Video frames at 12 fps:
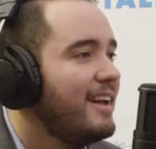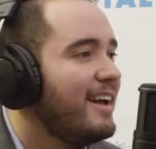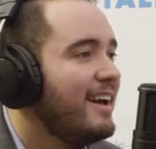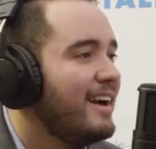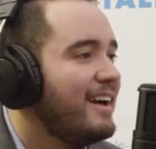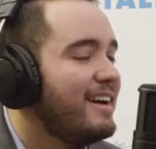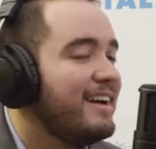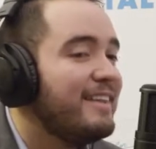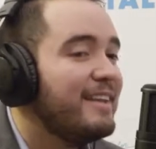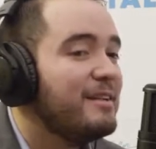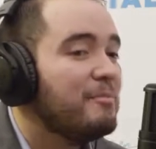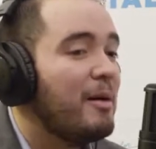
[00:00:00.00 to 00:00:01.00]
Yeah.
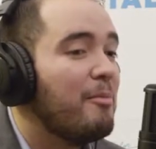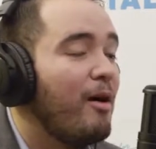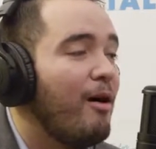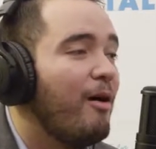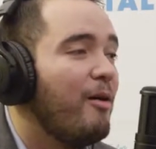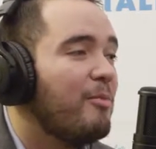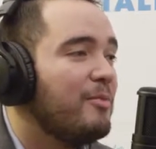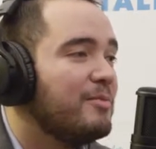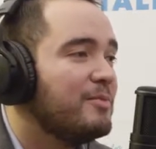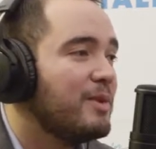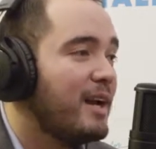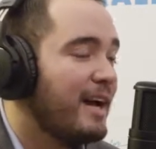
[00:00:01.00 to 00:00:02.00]
And then my mom,
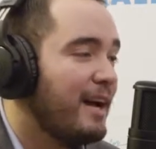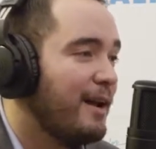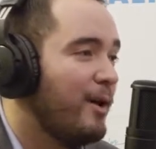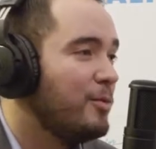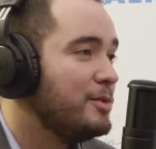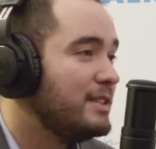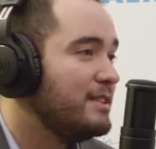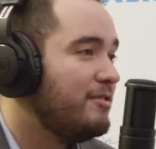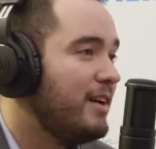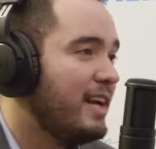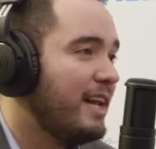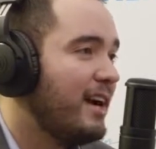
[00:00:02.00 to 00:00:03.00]
when I got home, she'd
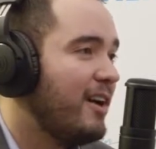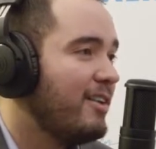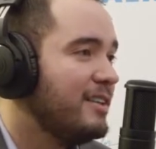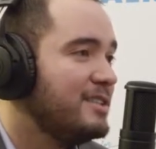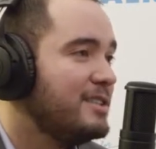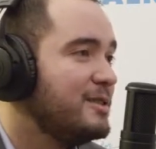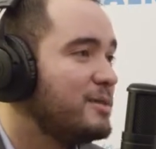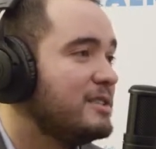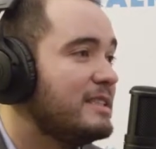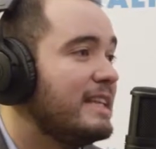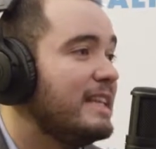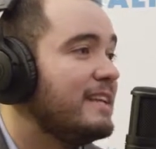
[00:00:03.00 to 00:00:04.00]
found out, and she
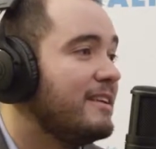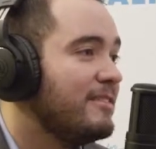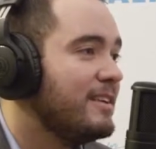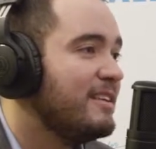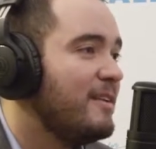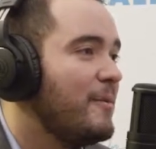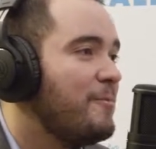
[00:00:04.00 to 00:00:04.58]
was livid.